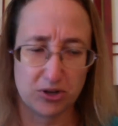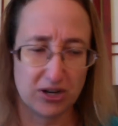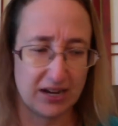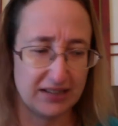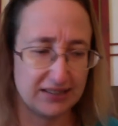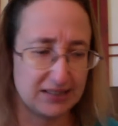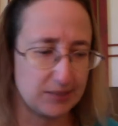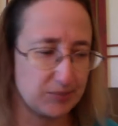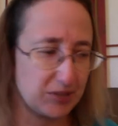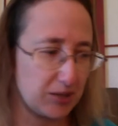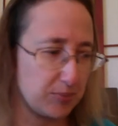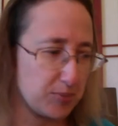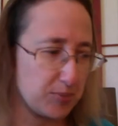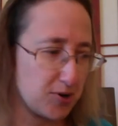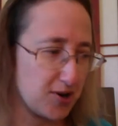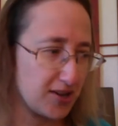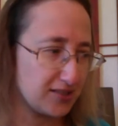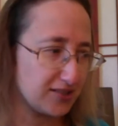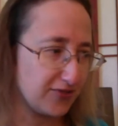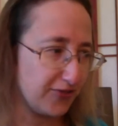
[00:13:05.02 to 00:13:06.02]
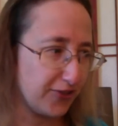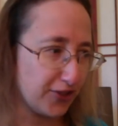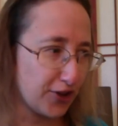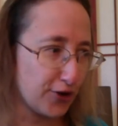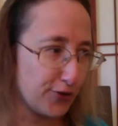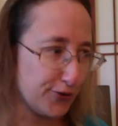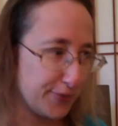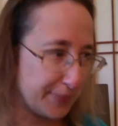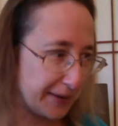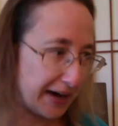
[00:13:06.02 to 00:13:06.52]
and September has
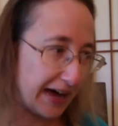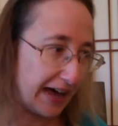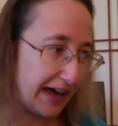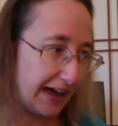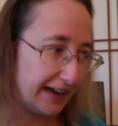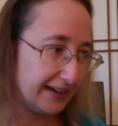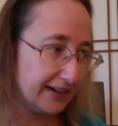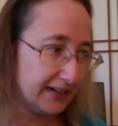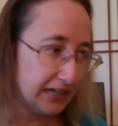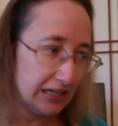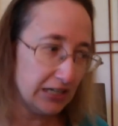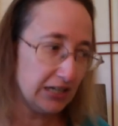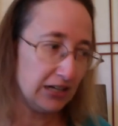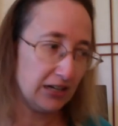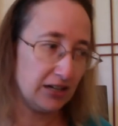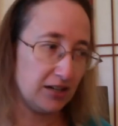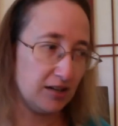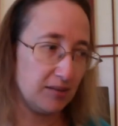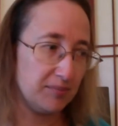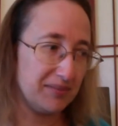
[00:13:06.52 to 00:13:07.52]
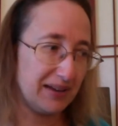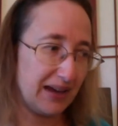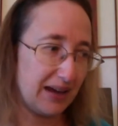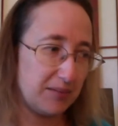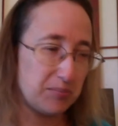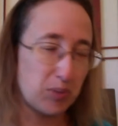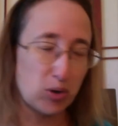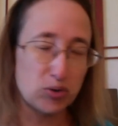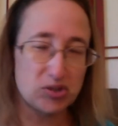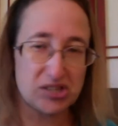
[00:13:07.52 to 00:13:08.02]
flown by,
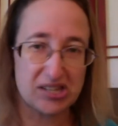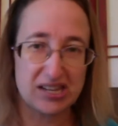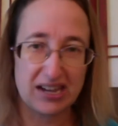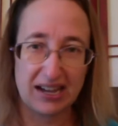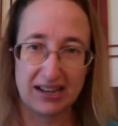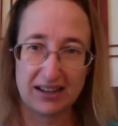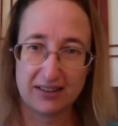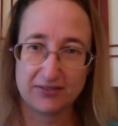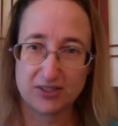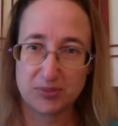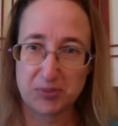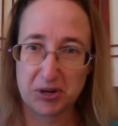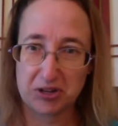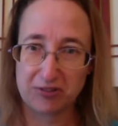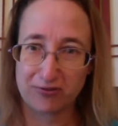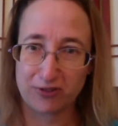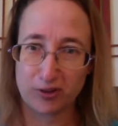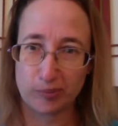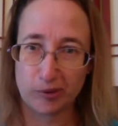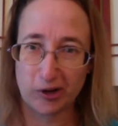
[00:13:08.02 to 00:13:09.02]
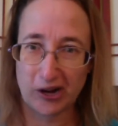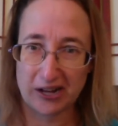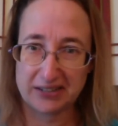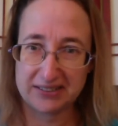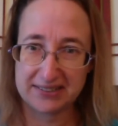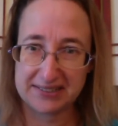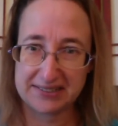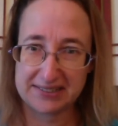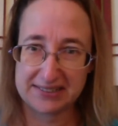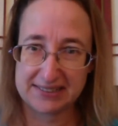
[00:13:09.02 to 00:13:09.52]
and mostly I have spun for
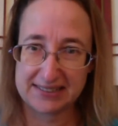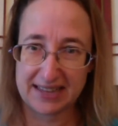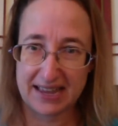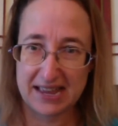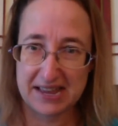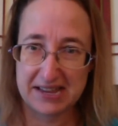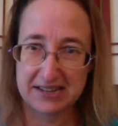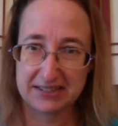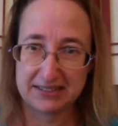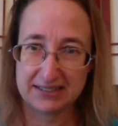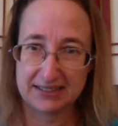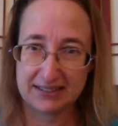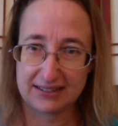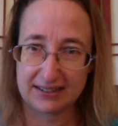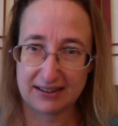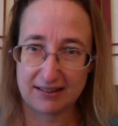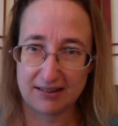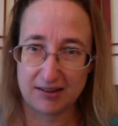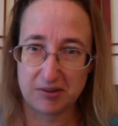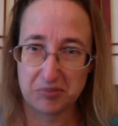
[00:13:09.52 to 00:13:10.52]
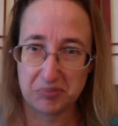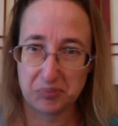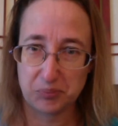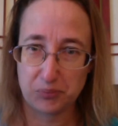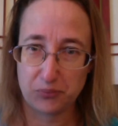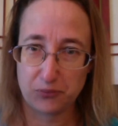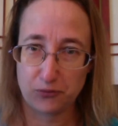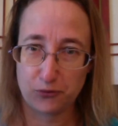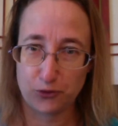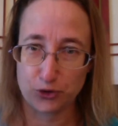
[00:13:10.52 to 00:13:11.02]
prizes and
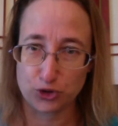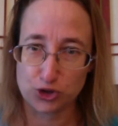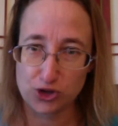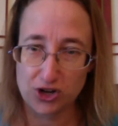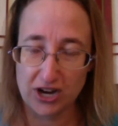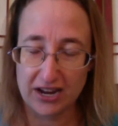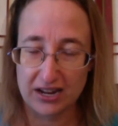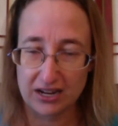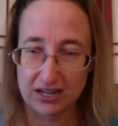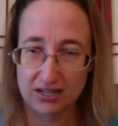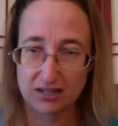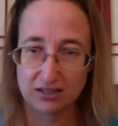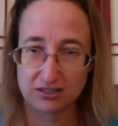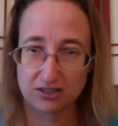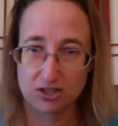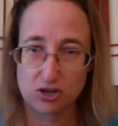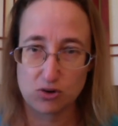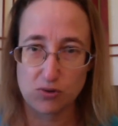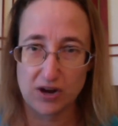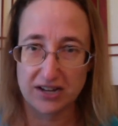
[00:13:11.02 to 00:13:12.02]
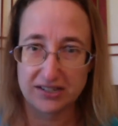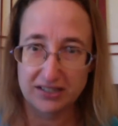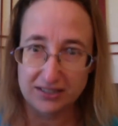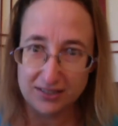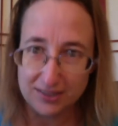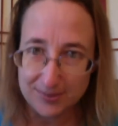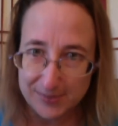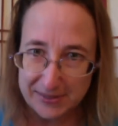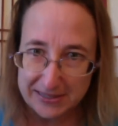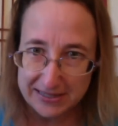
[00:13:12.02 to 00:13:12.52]
for trade, so I need
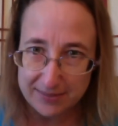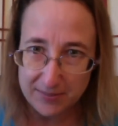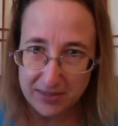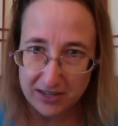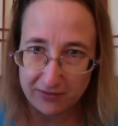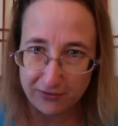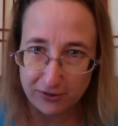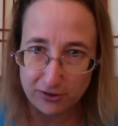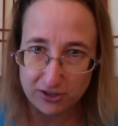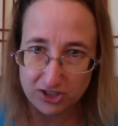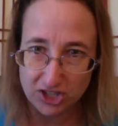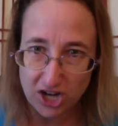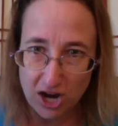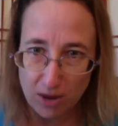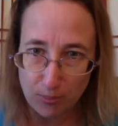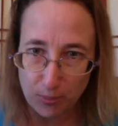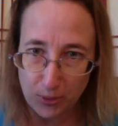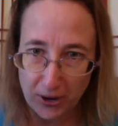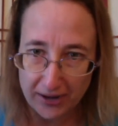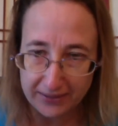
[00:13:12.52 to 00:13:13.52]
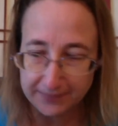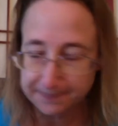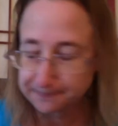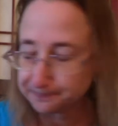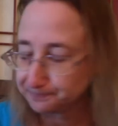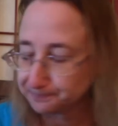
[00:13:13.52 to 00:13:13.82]
to spin something for the shop, right?